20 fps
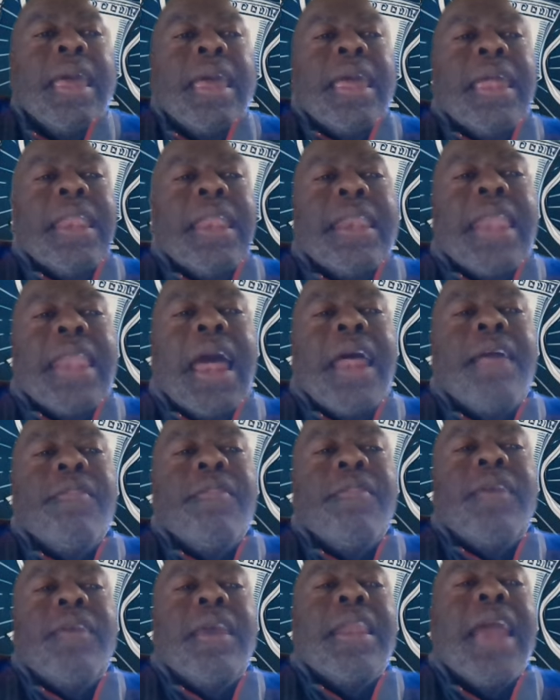Now,
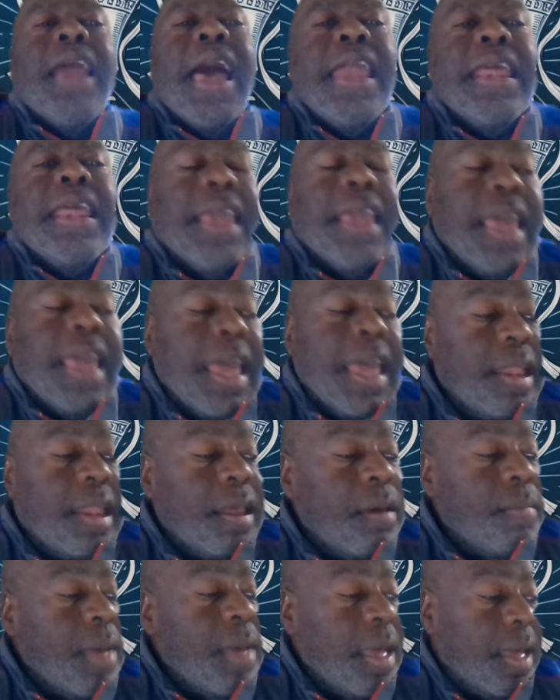the United
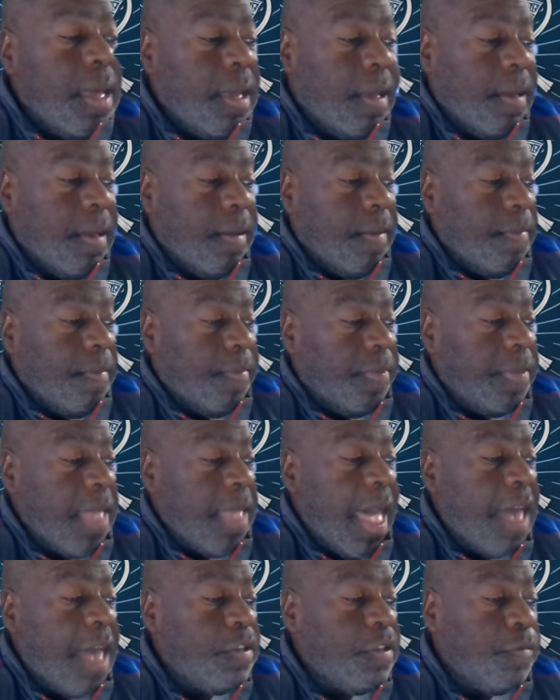Kingdom
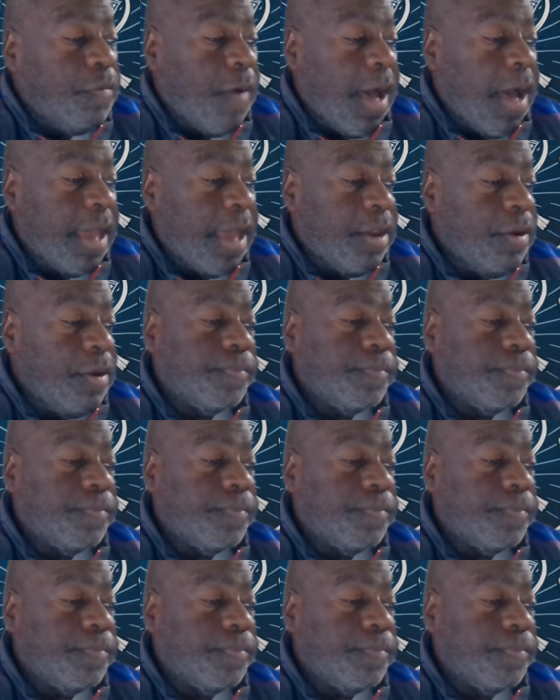has a fighter,